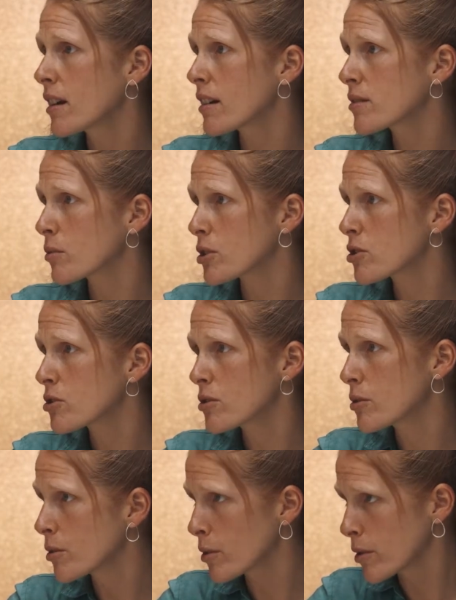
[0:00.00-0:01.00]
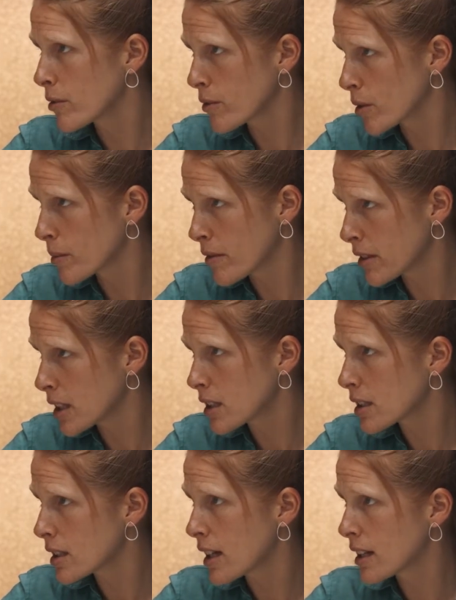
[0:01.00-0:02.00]
I switched to an oral form of it
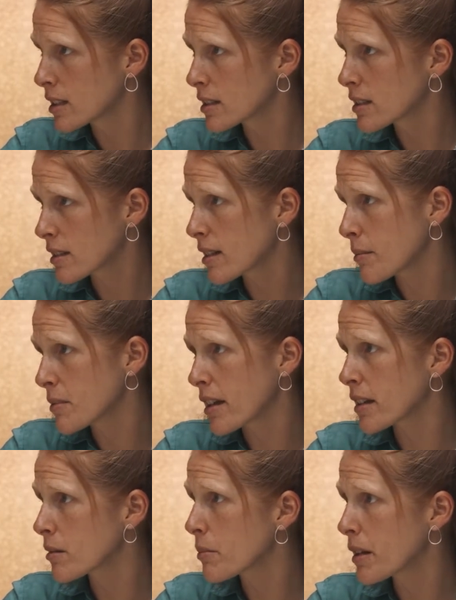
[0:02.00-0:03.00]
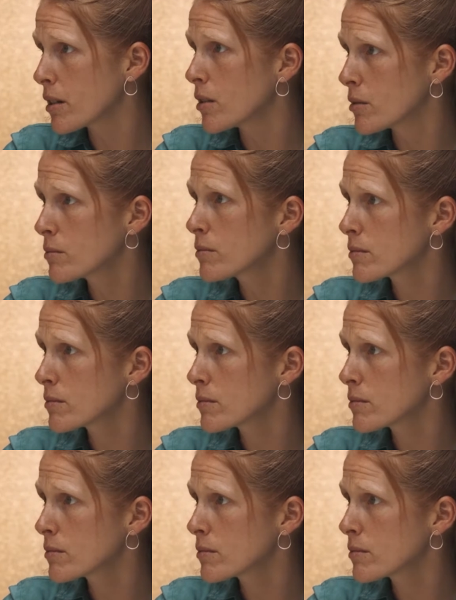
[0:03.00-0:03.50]
and kept that up at home.